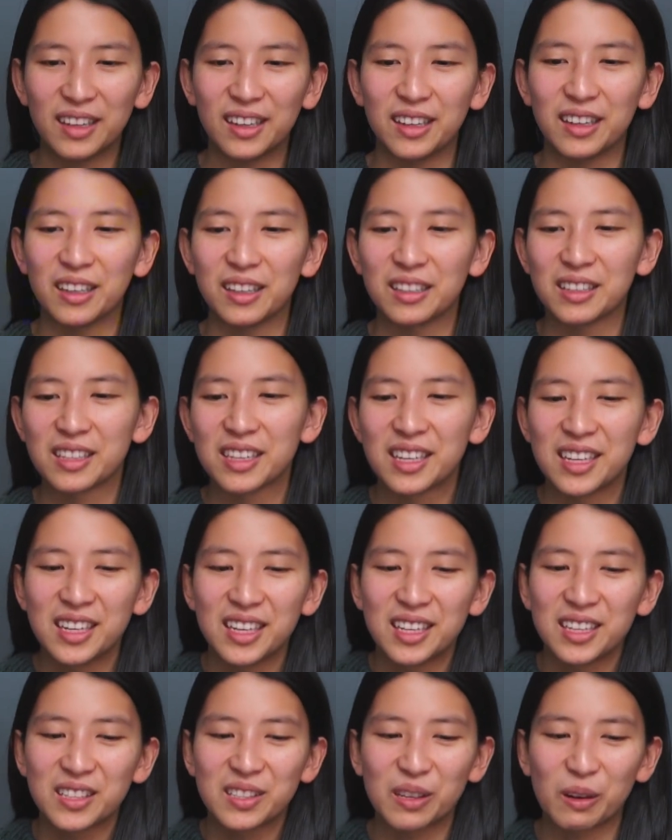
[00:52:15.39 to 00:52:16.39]
And
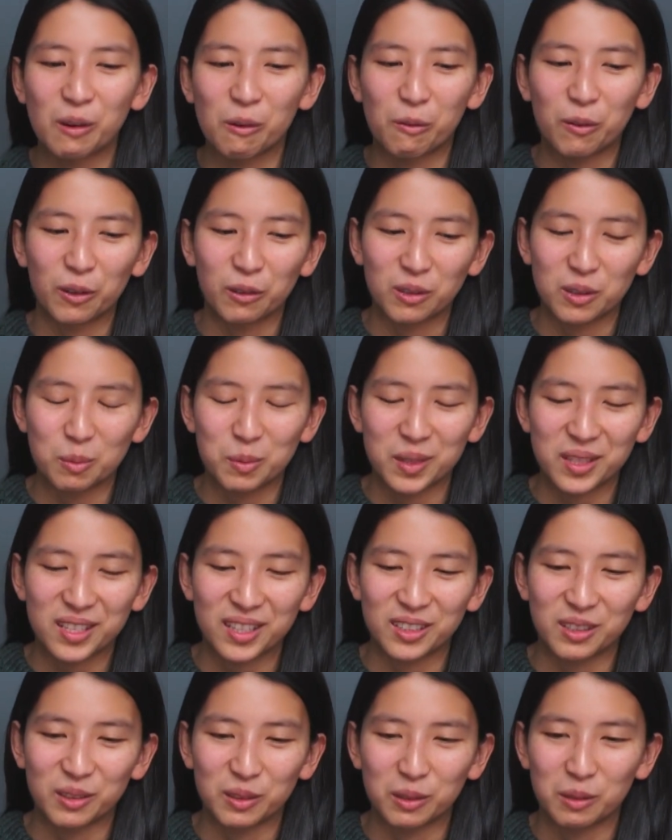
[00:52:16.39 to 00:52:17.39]
so for Christmas,
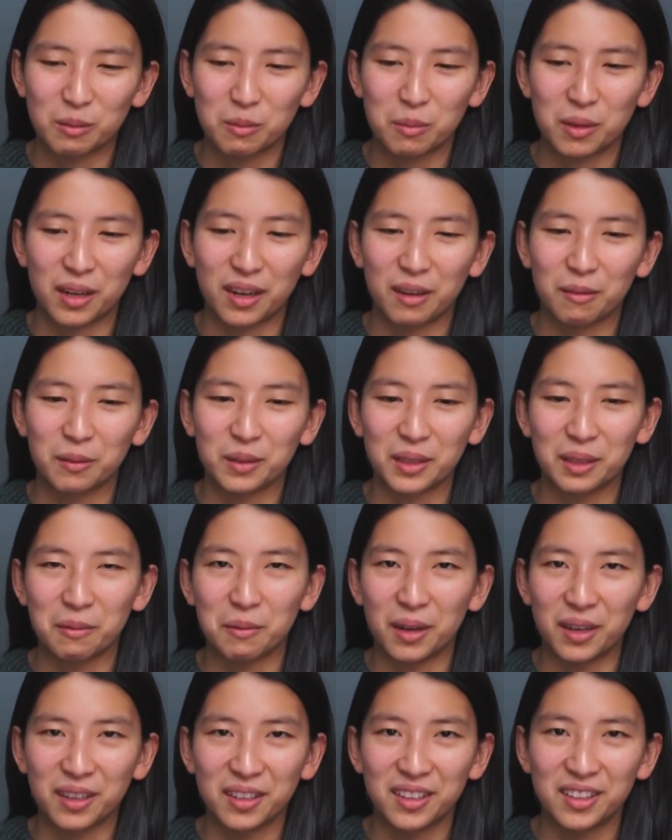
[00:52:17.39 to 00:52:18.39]
I told him that I really
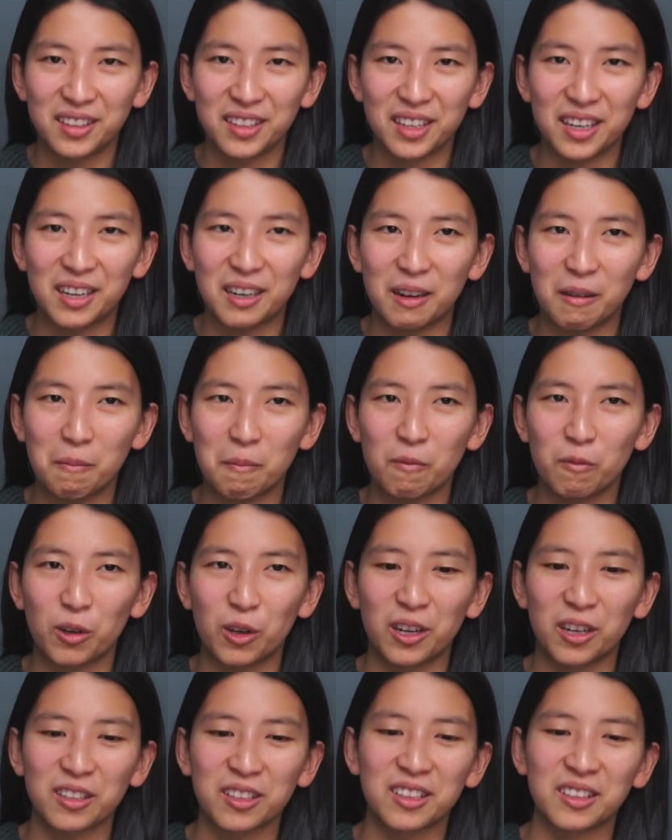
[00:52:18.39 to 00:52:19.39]
wanted
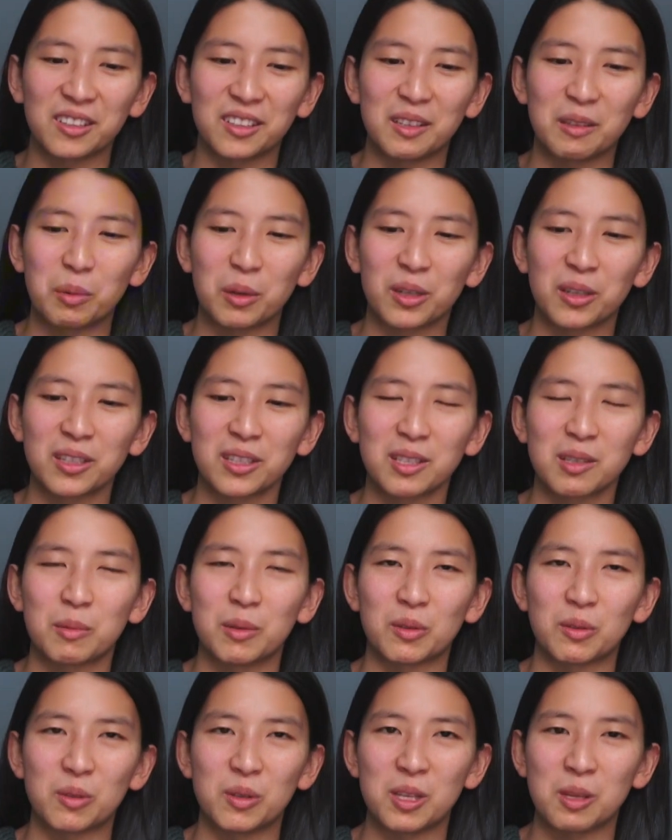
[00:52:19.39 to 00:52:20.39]
Veronika Lindberg's
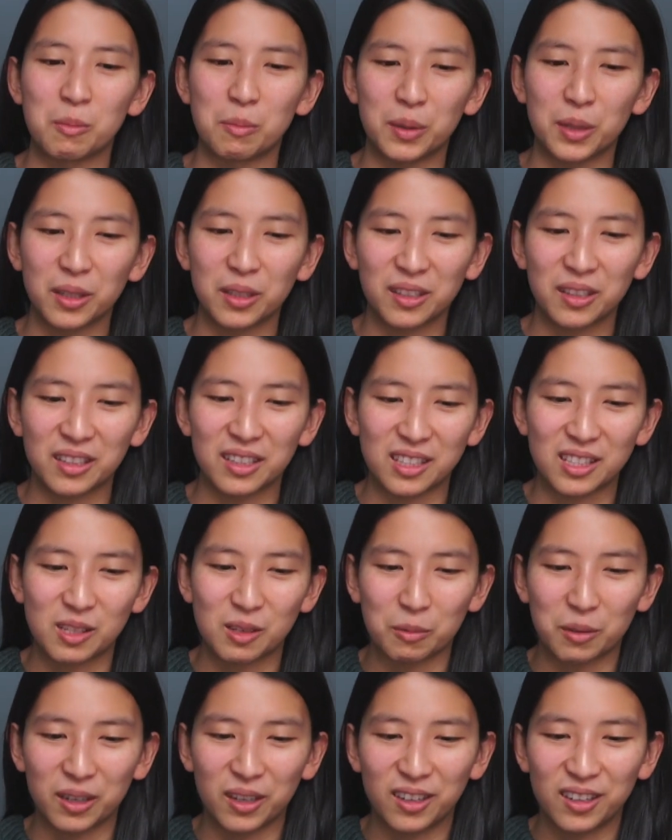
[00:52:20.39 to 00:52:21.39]
most recent book, Knits
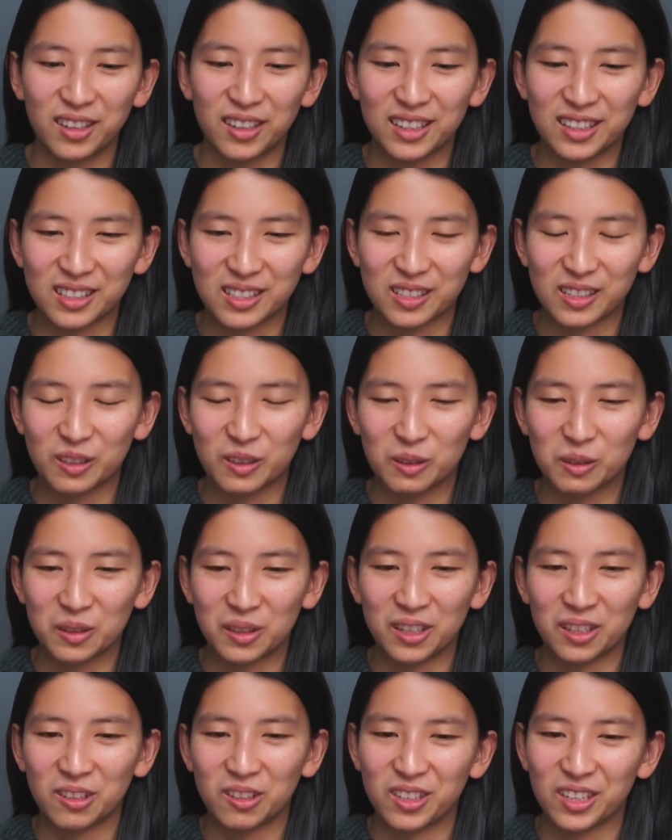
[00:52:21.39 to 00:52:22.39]
to Wear. And so
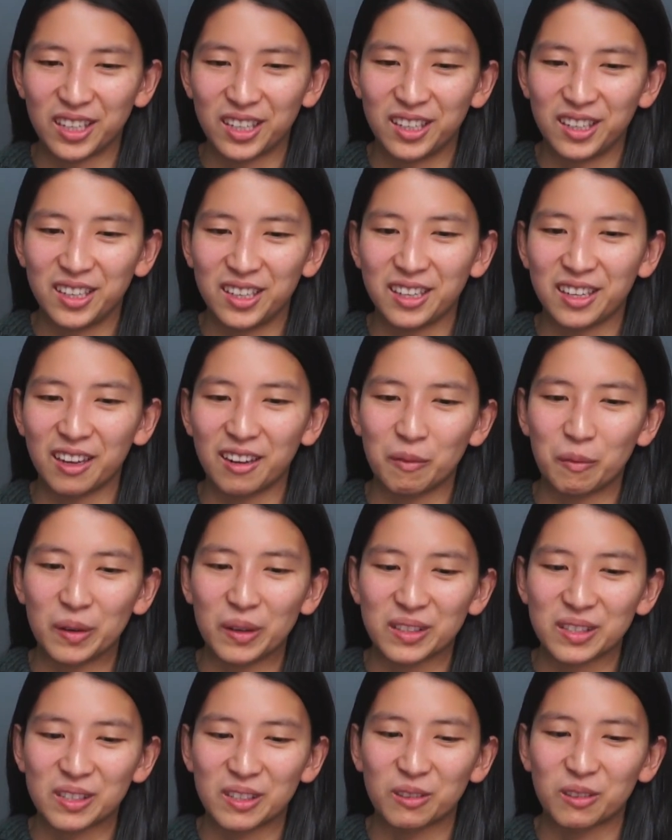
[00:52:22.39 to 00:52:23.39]
the other day he gave me
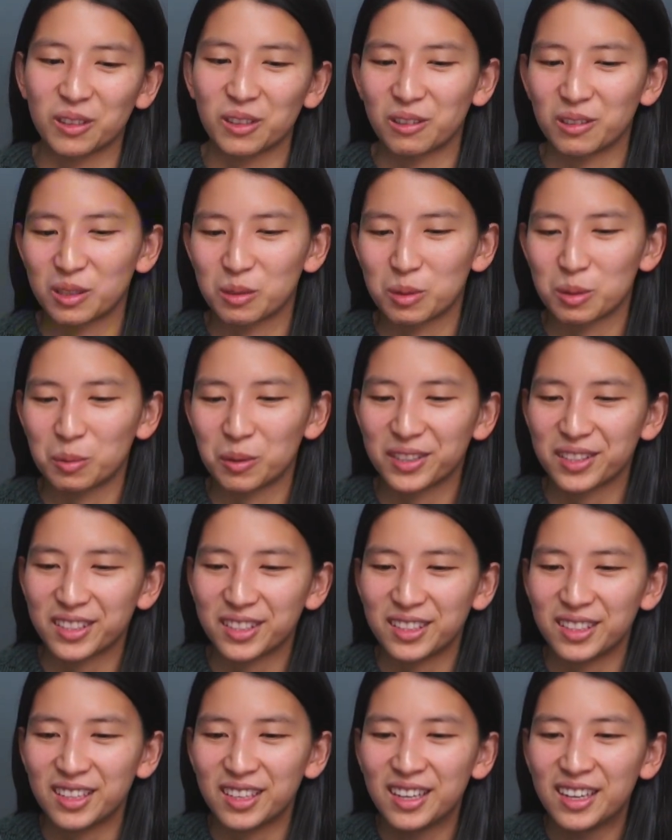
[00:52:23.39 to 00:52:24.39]
as an early Christmas
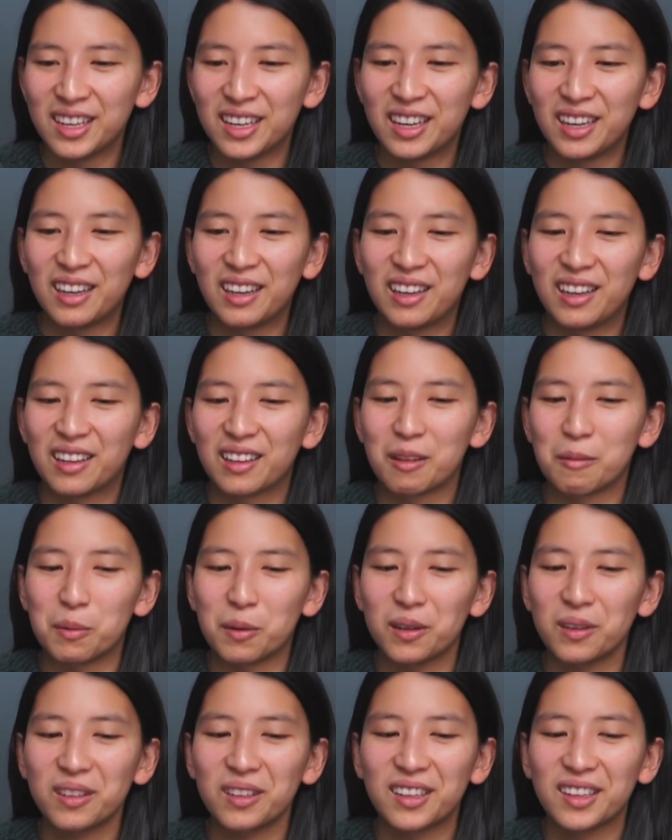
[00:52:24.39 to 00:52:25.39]
present the
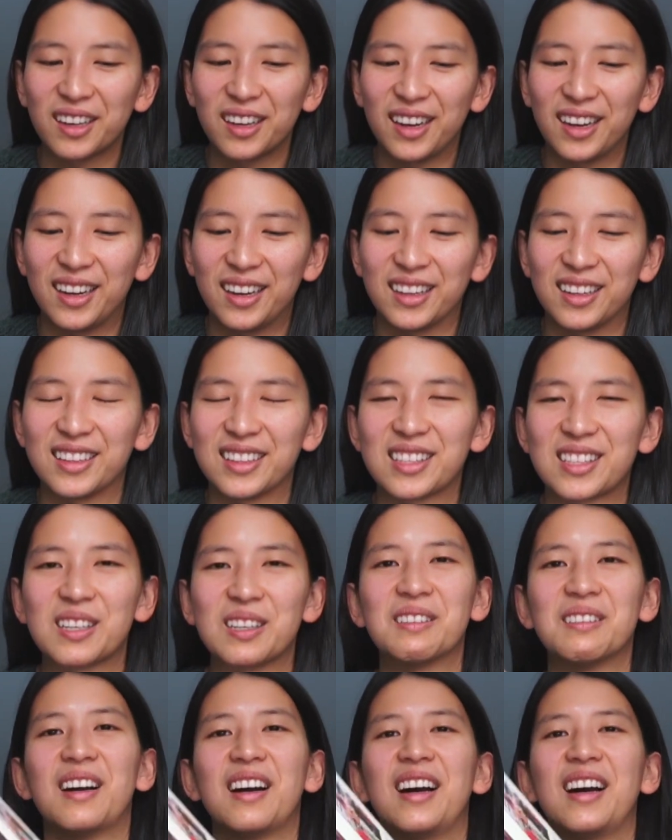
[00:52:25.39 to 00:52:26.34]
book, and so